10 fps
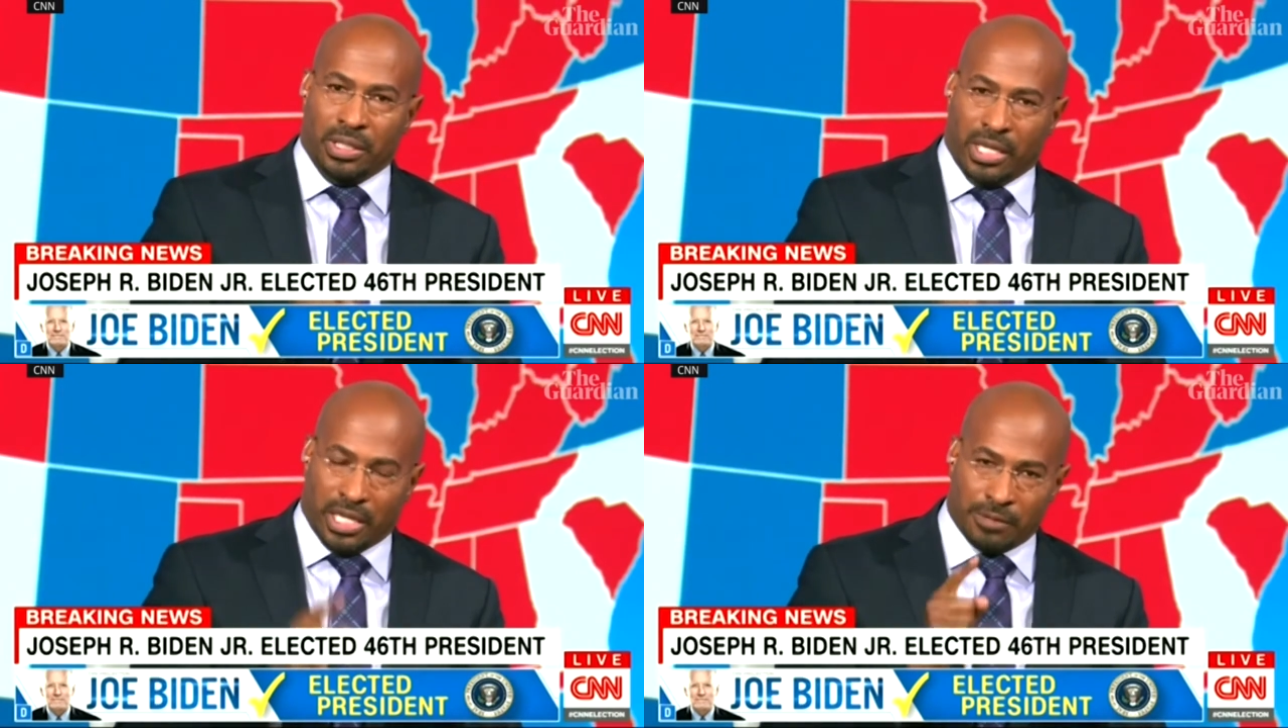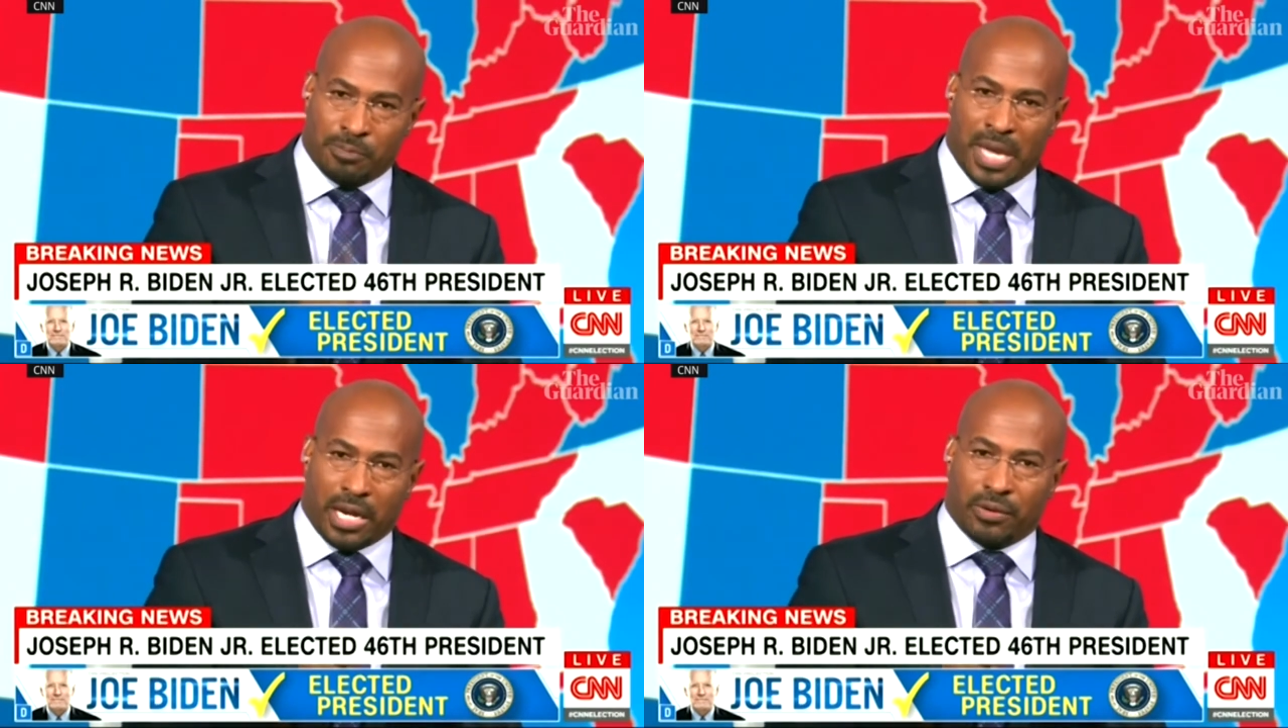It comes
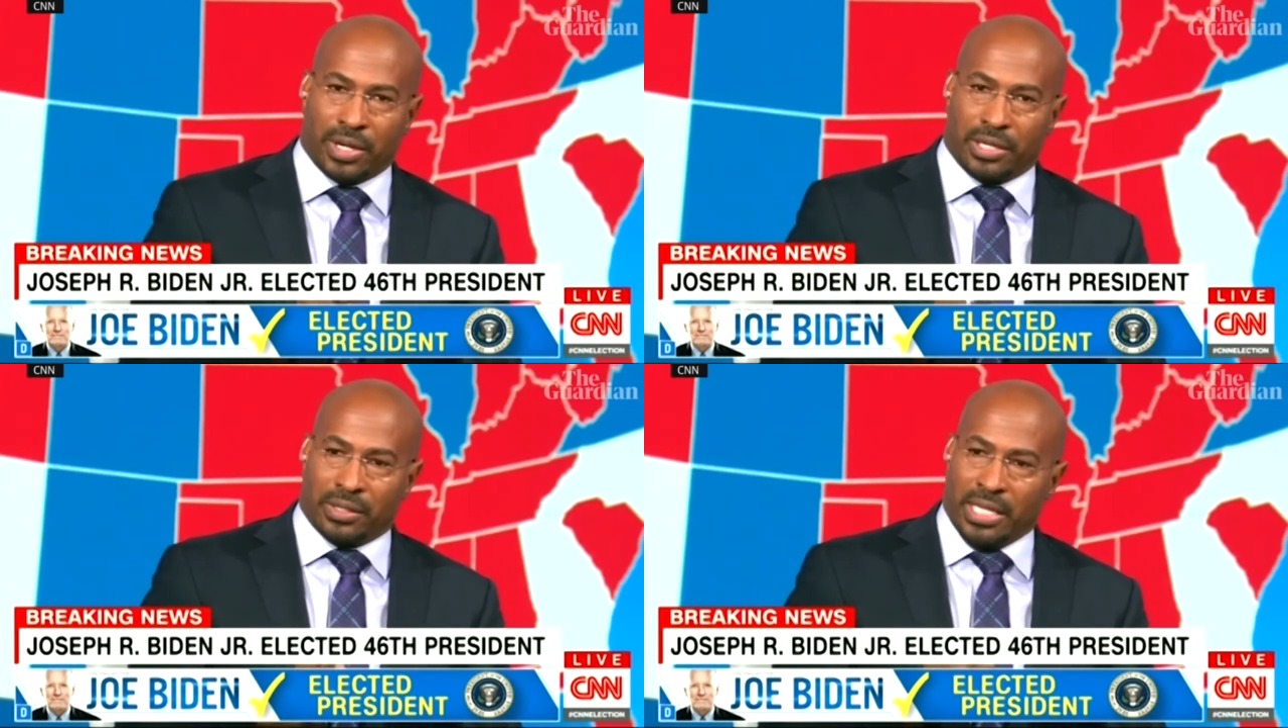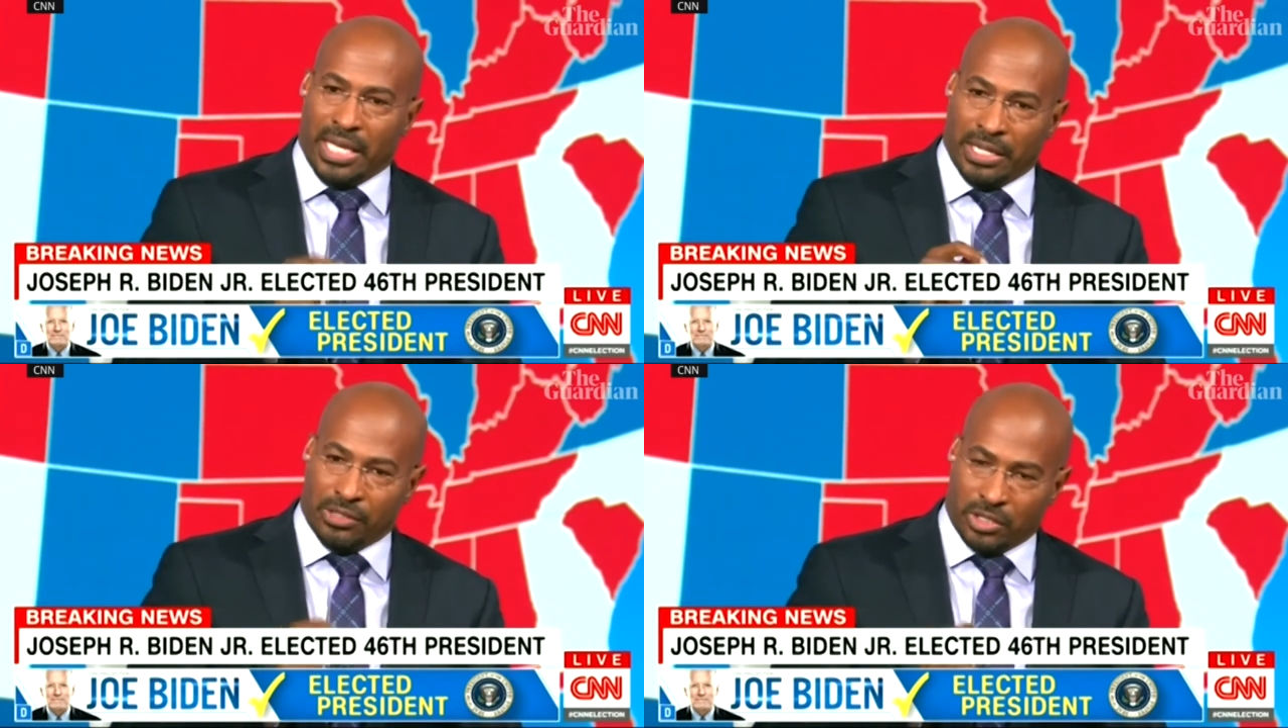back around.
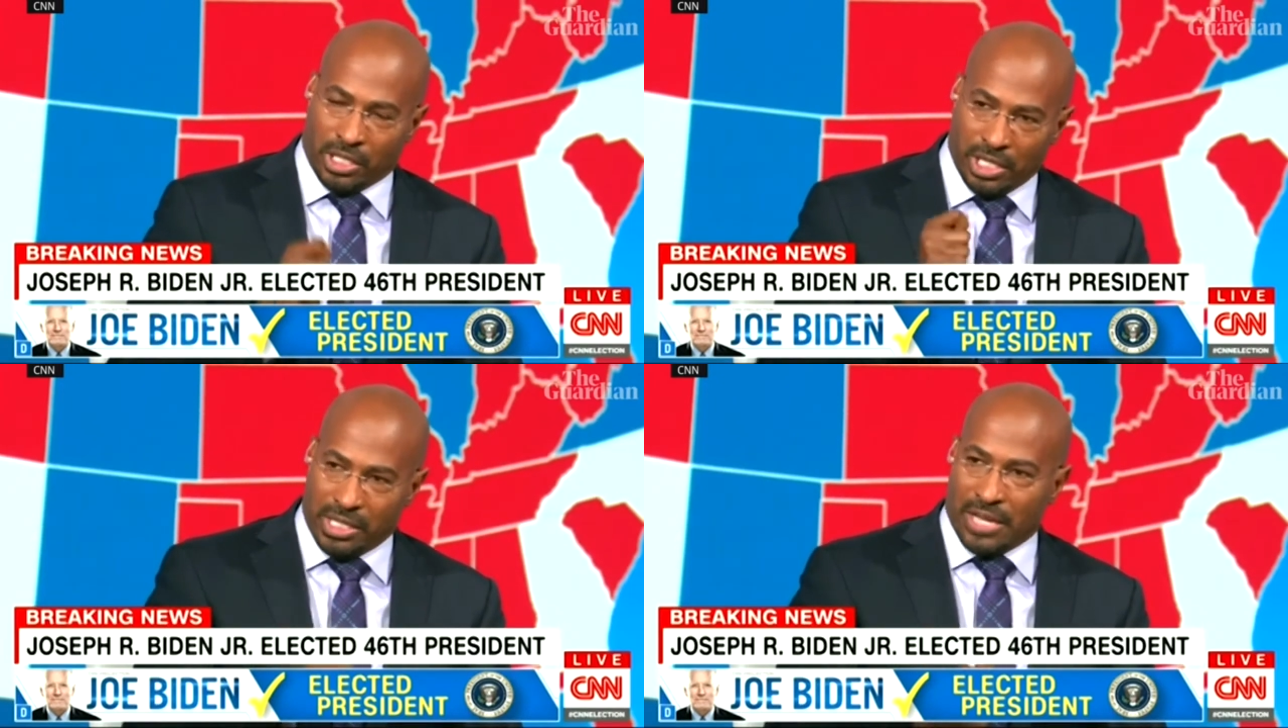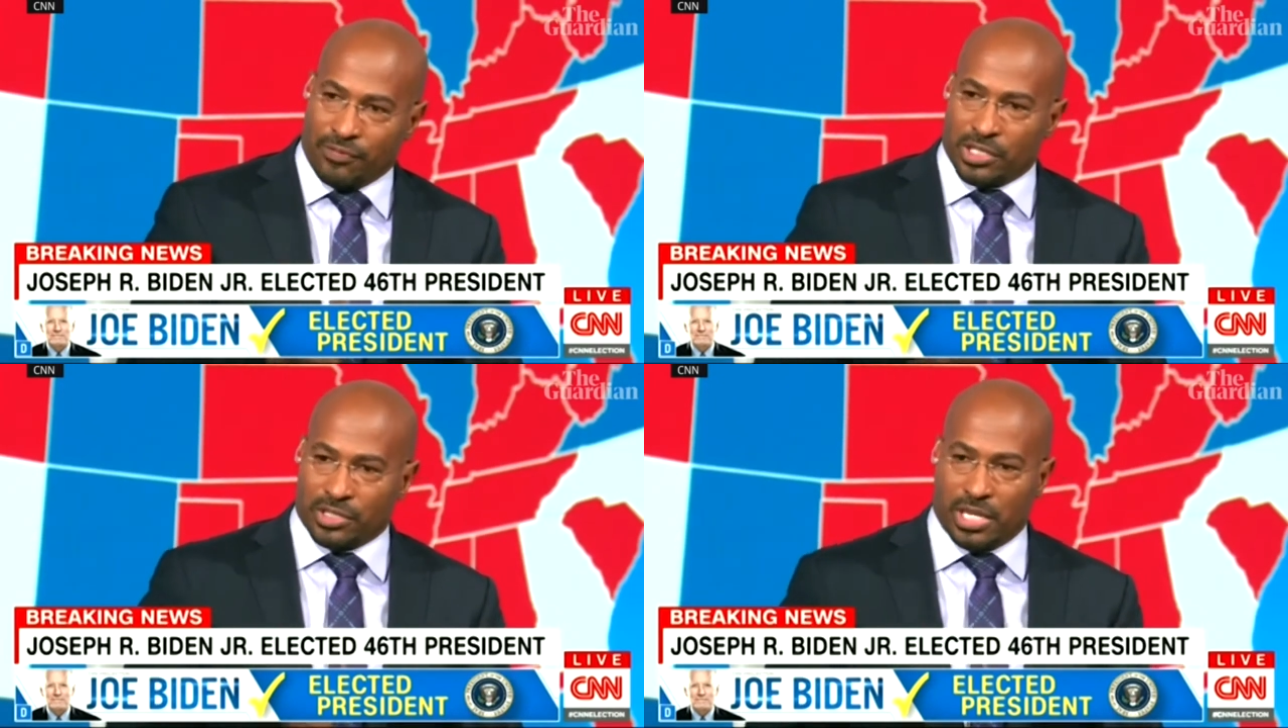And this is a good day
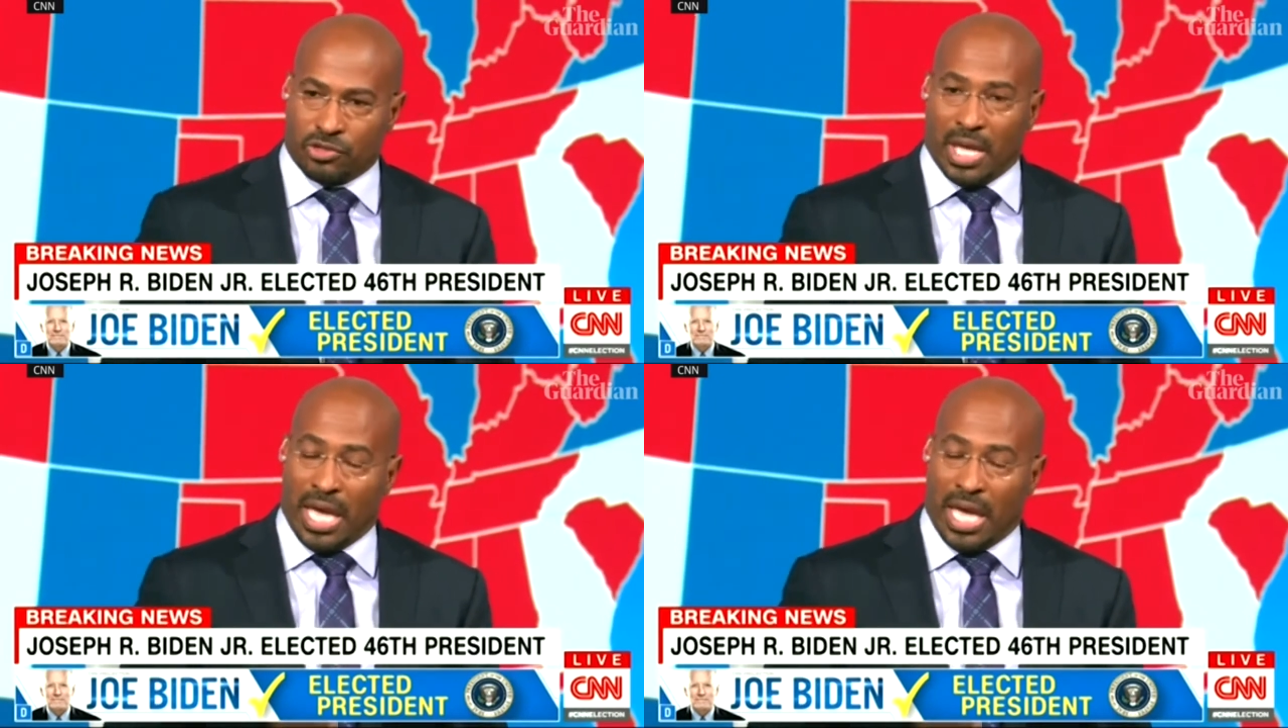for this country.